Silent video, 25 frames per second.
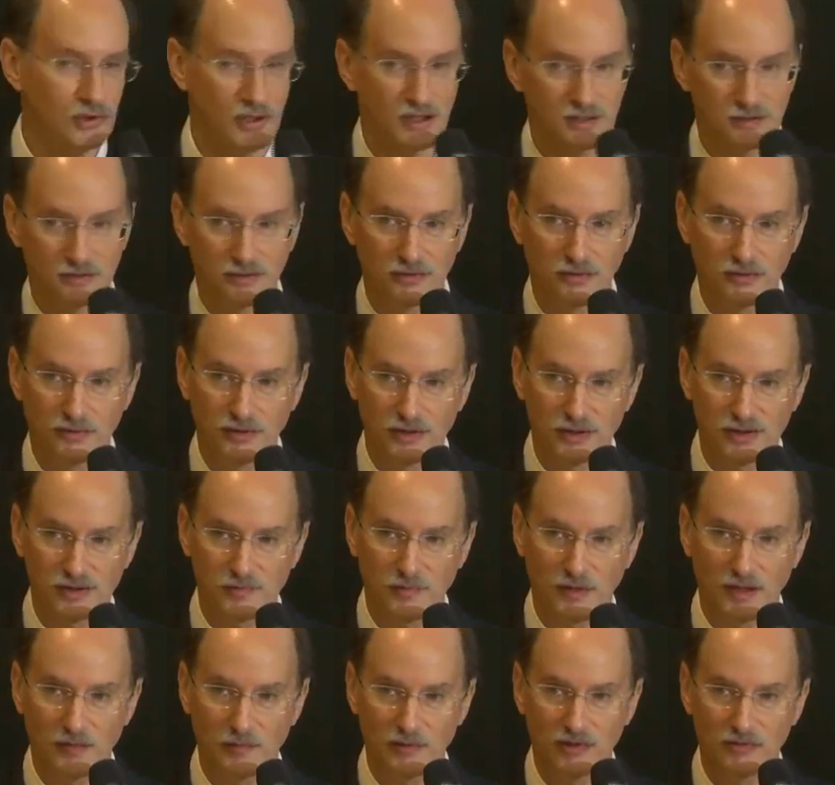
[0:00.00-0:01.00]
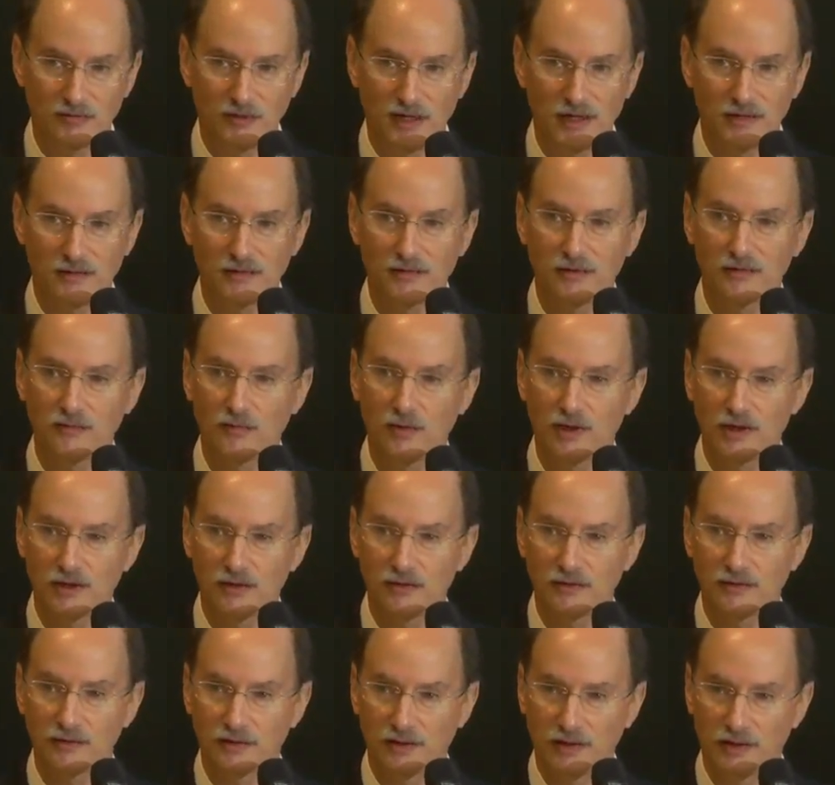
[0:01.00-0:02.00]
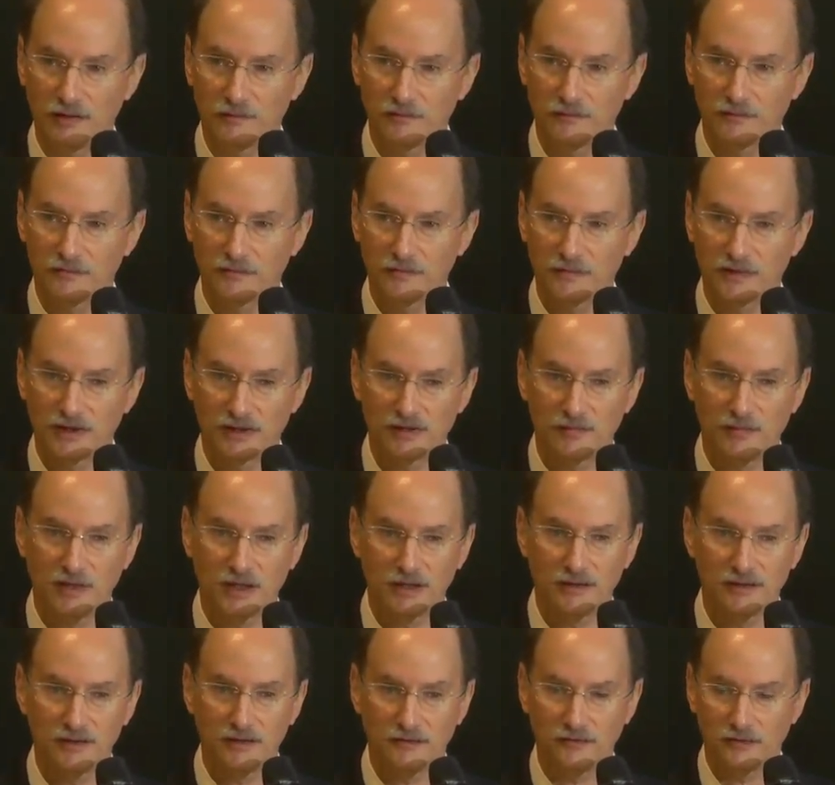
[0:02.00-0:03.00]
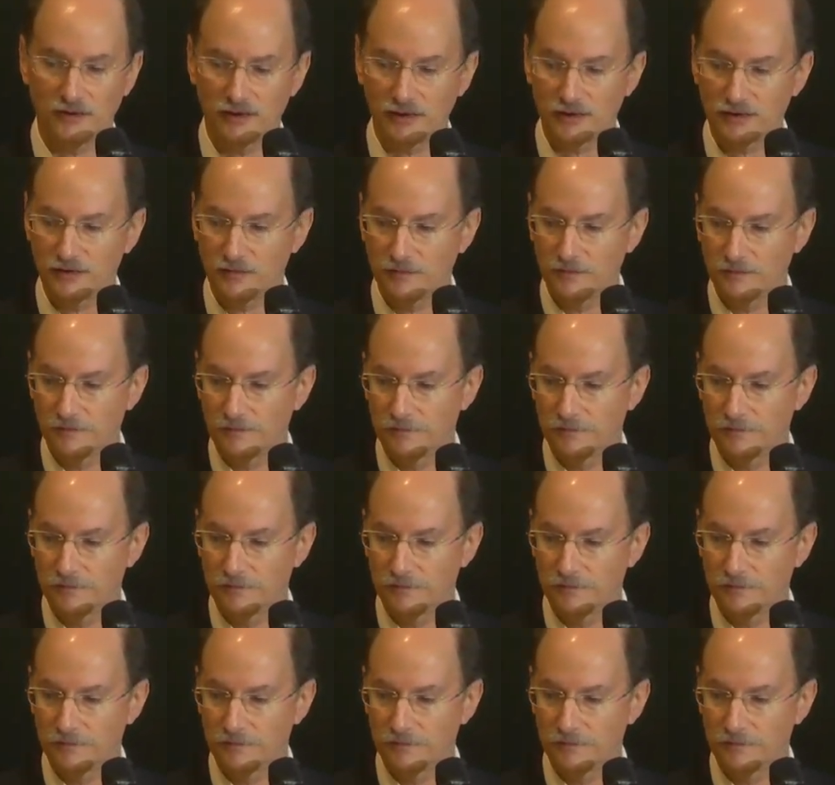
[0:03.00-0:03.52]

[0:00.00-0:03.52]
tried to do the experiment rather than one at a time? Does it make a difference?